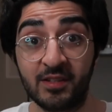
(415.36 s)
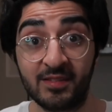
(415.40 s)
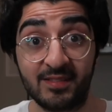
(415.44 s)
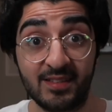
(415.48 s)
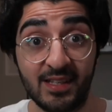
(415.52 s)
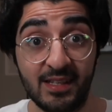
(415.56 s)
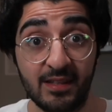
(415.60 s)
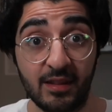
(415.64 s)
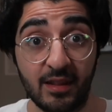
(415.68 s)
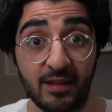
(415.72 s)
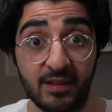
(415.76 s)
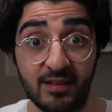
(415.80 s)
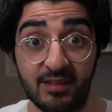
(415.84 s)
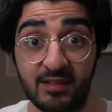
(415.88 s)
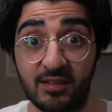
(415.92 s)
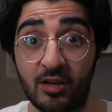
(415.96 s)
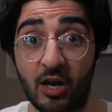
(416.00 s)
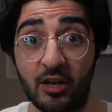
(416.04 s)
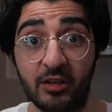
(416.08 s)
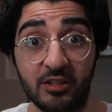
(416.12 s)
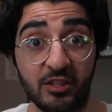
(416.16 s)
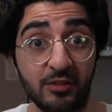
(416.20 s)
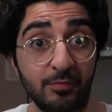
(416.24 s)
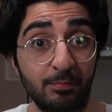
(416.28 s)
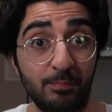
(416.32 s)
you can see that this is
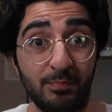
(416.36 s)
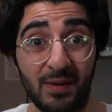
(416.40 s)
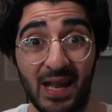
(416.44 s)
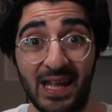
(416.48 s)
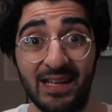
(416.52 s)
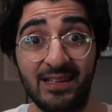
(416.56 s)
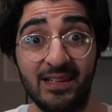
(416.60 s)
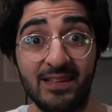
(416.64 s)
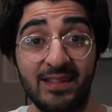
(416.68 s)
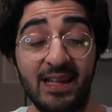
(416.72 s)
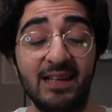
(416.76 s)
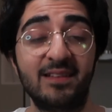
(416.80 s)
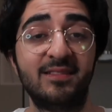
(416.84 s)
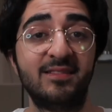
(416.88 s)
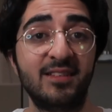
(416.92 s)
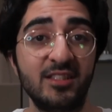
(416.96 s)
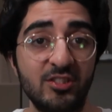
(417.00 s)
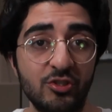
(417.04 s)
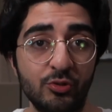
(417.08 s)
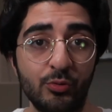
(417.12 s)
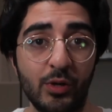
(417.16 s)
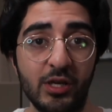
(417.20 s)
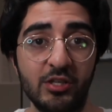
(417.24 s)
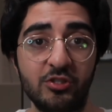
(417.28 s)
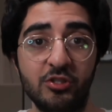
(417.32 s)
kind of just blended that
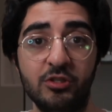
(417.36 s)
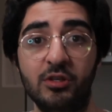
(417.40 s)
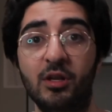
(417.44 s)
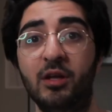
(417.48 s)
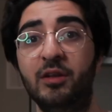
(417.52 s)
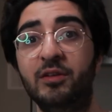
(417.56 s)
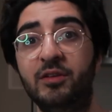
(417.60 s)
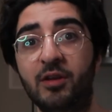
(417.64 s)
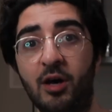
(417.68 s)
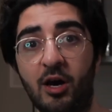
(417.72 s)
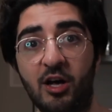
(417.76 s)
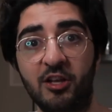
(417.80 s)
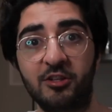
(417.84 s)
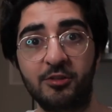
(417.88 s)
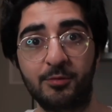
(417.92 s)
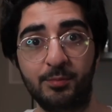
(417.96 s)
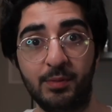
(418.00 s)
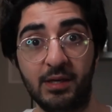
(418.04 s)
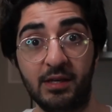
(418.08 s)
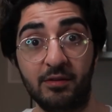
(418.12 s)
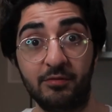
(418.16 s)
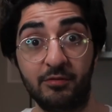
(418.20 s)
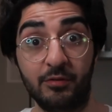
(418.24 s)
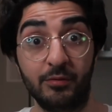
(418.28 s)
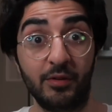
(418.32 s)
situation and task
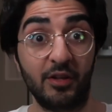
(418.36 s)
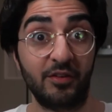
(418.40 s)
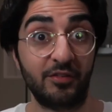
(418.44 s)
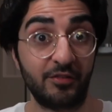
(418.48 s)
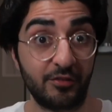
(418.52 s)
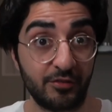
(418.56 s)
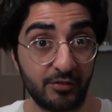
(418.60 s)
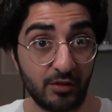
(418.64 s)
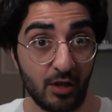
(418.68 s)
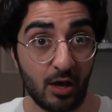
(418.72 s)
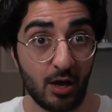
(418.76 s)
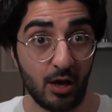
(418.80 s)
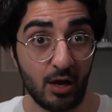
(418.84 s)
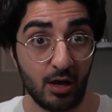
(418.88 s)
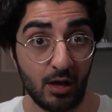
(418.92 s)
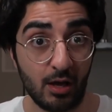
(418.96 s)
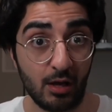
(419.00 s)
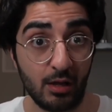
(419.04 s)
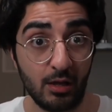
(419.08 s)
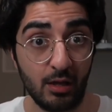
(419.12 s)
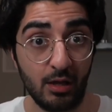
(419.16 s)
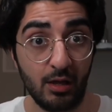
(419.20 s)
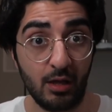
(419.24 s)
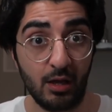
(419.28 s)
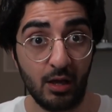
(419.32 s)
bit from the
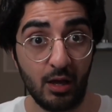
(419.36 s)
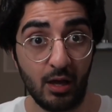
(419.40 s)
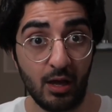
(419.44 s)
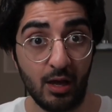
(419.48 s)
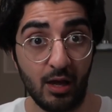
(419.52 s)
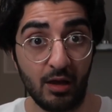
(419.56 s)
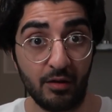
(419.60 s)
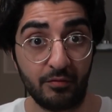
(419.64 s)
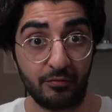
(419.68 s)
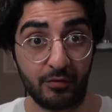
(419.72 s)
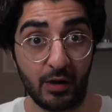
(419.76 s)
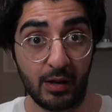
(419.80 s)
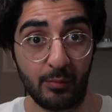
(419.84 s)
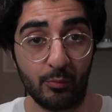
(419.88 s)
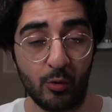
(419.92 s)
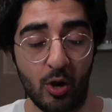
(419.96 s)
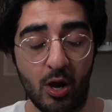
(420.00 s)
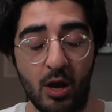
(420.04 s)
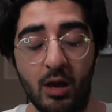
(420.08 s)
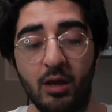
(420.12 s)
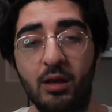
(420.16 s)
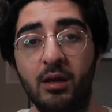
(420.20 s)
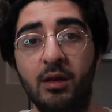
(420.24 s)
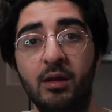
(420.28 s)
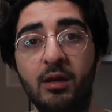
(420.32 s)
STAR
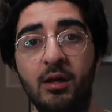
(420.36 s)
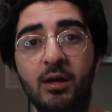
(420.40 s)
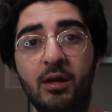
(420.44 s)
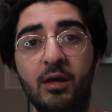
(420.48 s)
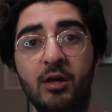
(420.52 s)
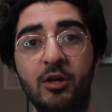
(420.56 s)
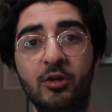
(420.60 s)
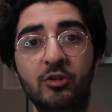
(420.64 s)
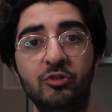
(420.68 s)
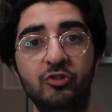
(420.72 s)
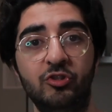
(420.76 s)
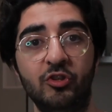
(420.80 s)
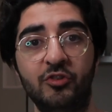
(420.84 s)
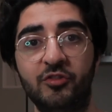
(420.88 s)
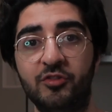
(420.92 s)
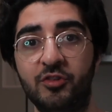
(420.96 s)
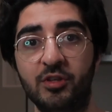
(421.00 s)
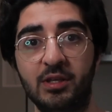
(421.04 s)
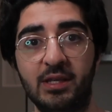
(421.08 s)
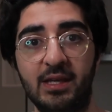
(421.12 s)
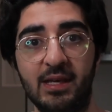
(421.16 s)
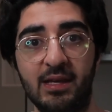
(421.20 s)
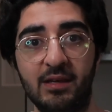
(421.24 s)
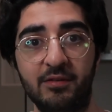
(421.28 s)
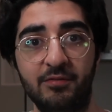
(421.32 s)
framework, just
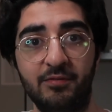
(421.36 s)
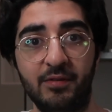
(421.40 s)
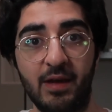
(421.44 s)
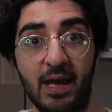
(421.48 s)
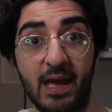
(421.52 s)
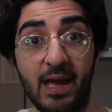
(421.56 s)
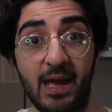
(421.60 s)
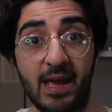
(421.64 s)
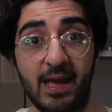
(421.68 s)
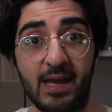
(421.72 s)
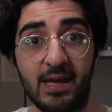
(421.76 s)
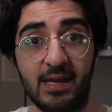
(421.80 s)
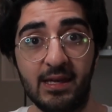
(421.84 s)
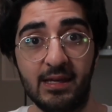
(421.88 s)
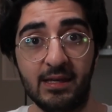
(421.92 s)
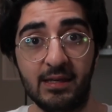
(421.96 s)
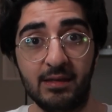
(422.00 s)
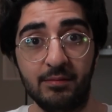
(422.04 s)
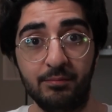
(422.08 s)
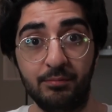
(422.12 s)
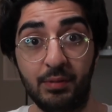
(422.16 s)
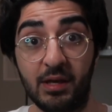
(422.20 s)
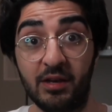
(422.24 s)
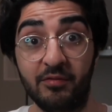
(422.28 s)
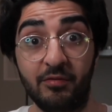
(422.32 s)
to give
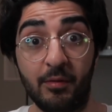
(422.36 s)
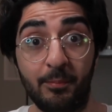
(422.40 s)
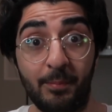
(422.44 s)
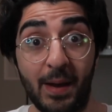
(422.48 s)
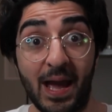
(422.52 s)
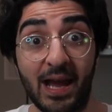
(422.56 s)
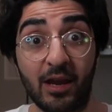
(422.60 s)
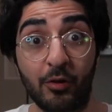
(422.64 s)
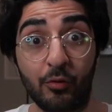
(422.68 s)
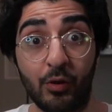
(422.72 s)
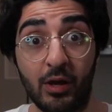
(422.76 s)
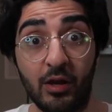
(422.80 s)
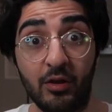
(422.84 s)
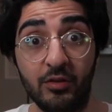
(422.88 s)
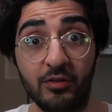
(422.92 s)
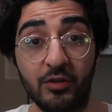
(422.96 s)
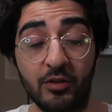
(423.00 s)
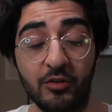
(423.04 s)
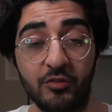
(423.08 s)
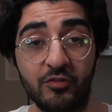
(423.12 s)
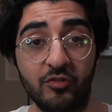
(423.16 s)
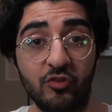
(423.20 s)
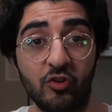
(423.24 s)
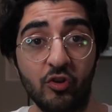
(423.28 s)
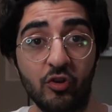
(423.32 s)
a bit of a background
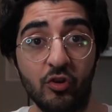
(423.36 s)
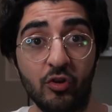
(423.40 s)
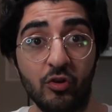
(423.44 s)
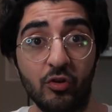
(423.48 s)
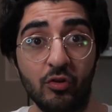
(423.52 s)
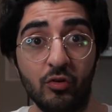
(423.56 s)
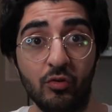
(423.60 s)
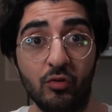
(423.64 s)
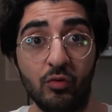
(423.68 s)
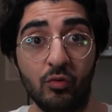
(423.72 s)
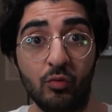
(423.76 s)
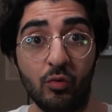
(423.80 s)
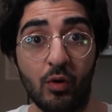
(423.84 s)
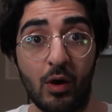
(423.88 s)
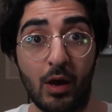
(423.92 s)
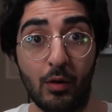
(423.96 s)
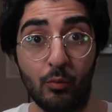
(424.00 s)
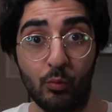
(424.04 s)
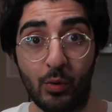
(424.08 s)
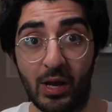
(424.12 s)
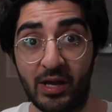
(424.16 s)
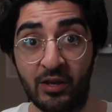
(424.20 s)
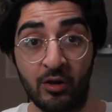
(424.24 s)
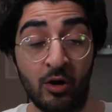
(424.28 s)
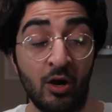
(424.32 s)
as to
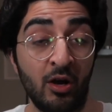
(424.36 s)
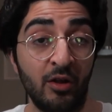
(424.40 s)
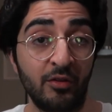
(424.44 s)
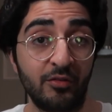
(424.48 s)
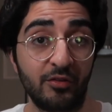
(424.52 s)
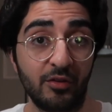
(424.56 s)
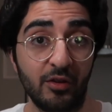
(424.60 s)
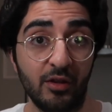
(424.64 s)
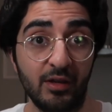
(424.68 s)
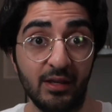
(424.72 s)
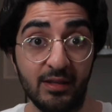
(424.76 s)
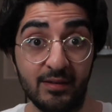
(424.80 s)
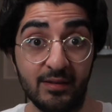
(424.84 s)
where your answer